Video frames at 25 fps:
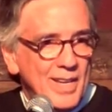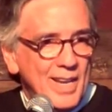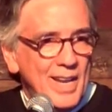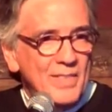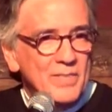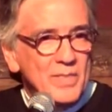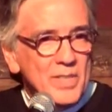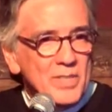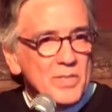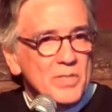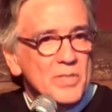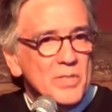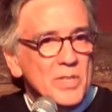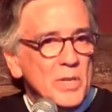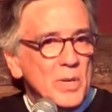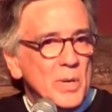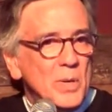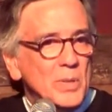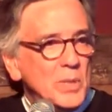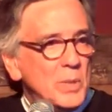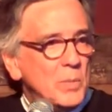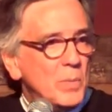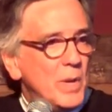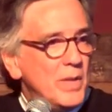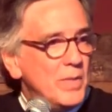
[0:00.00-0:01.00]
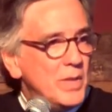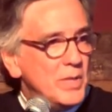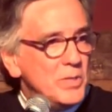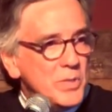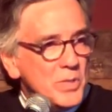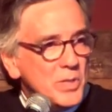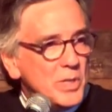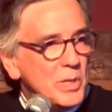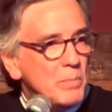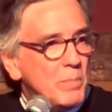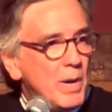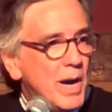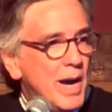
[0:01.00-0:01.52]
And this is the only way that
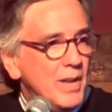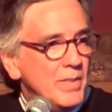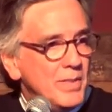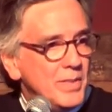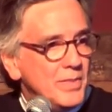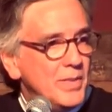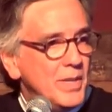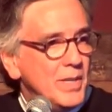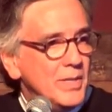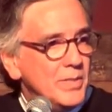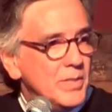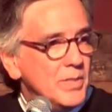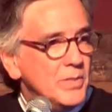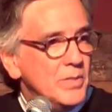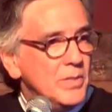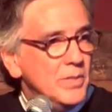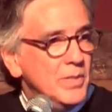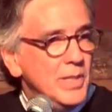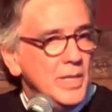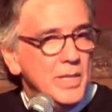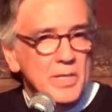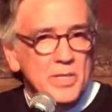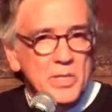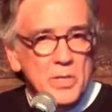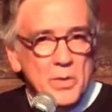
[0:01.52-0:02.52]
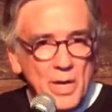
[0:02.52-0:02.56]
you could buy the things that you needed.